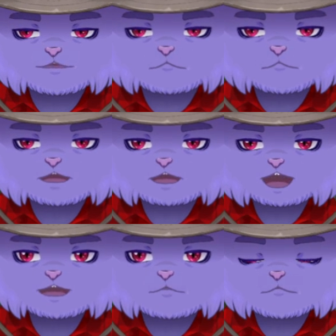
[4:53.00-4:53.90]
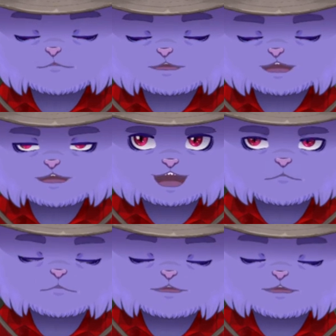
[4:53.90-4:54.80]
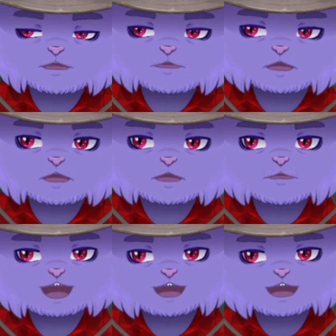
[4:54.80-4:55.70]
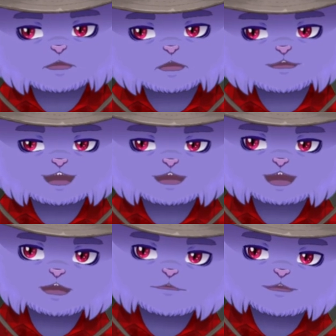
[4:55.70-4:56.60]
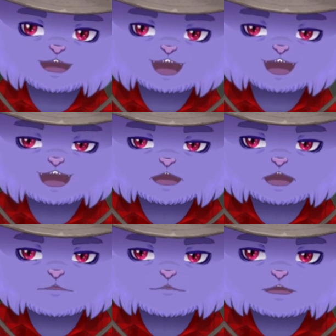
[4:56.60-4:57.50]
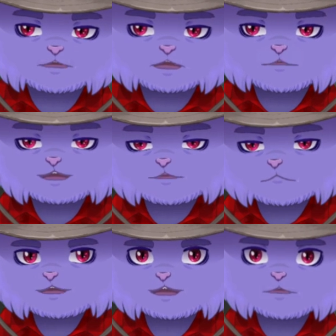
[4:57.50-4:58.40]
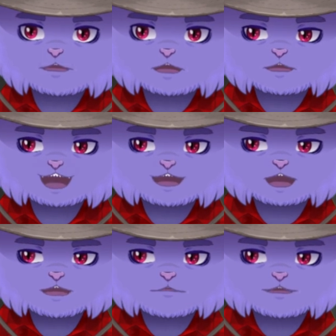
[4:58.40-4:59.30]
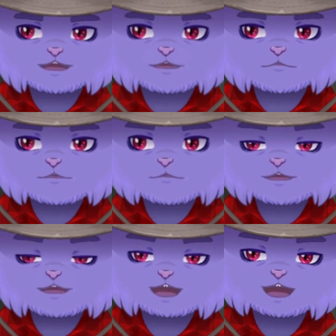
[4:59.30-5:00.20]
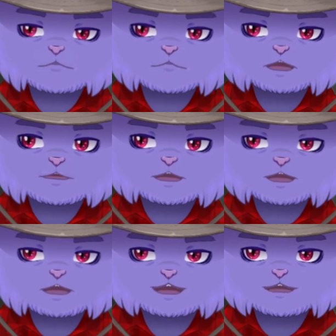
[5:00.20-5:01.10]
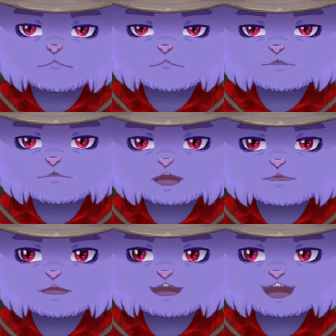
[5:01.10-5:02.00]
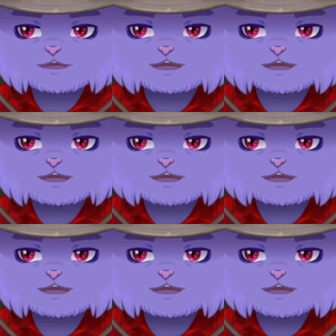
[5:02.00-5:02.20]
I have a couple of other Winnie videos on. I usually draw them whenever I'm not feeling particularly well, or whenever it's just October. This one aligns pretty well because I haven't been feeling well, and